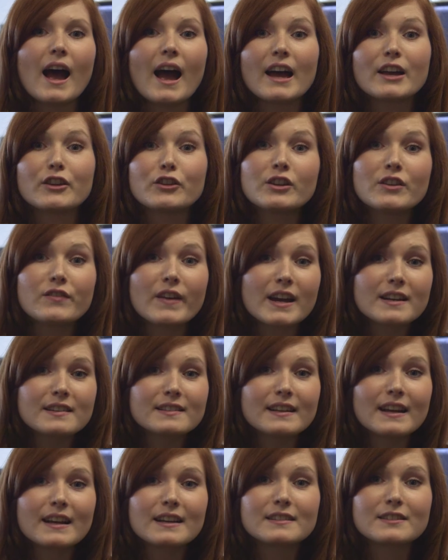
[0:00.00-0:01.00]
At
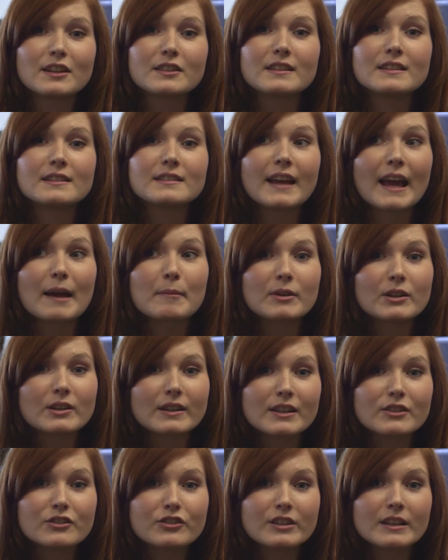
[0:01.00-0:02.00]
university, I studied chemical
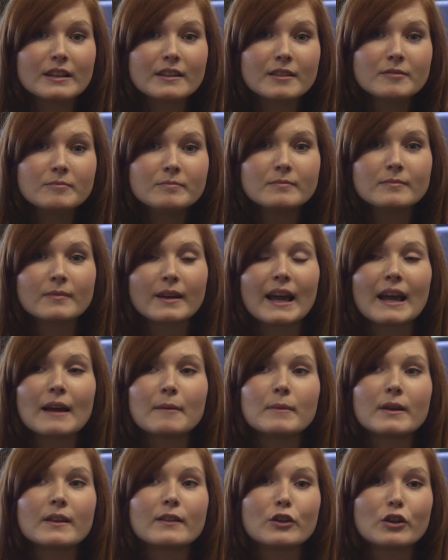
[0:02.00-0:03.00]
engineering
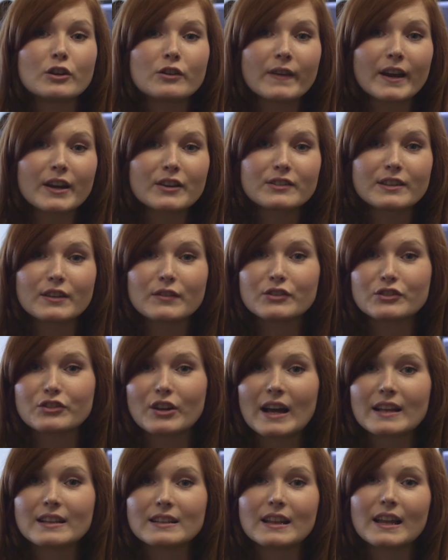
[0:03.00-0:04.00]
at the University of
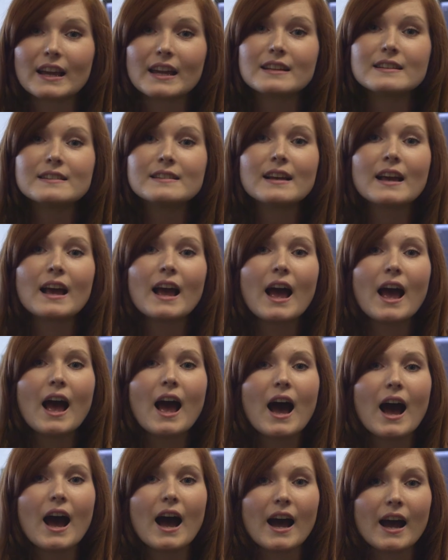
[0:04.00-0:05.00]
Strathclyde,
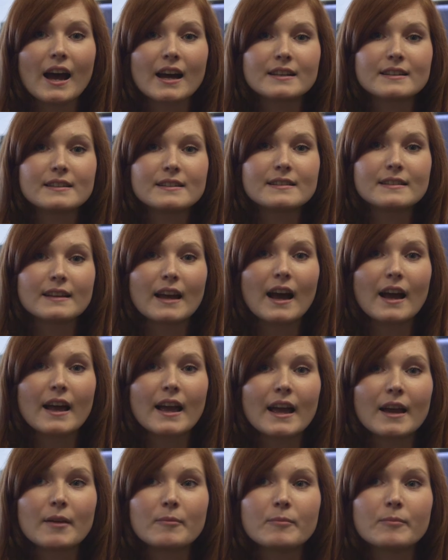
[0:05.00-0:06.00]

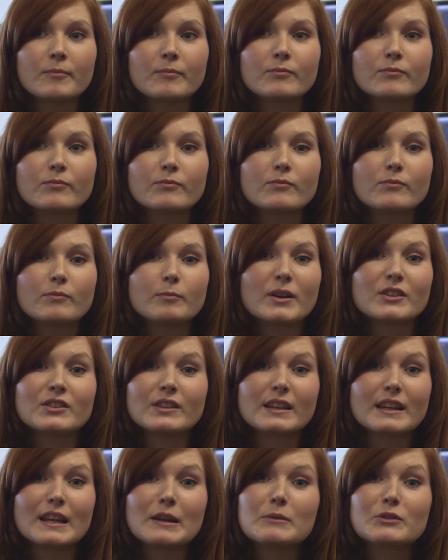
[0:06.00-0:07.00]
and my
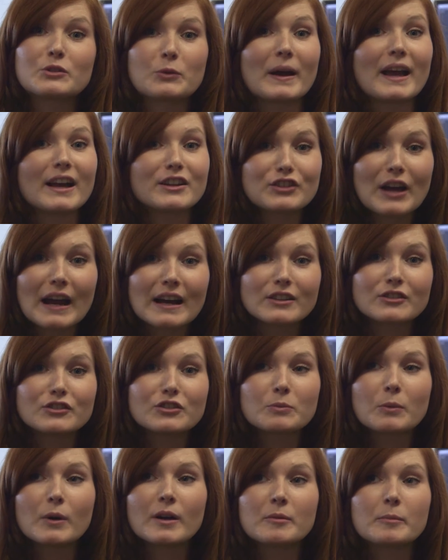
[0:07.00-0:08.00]
degree was quite a
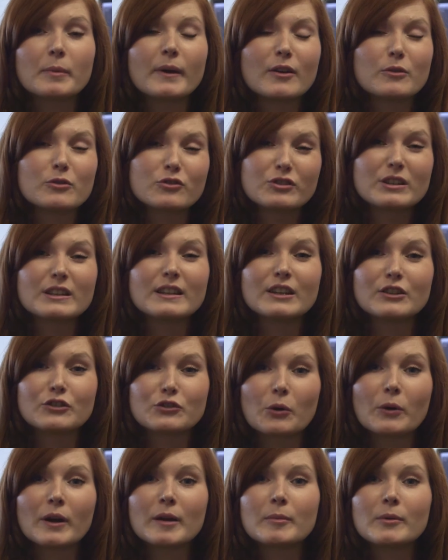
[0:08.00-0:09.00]
challenging one, but it was really
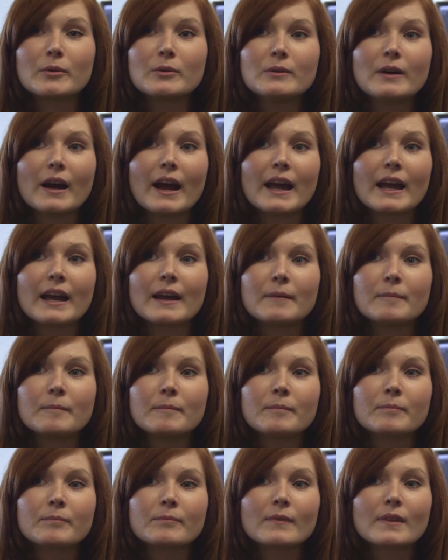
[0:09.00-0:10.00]
enjoyable.
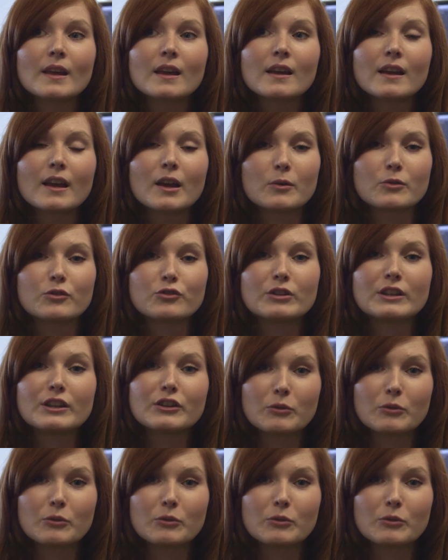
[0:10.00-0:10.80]
It was really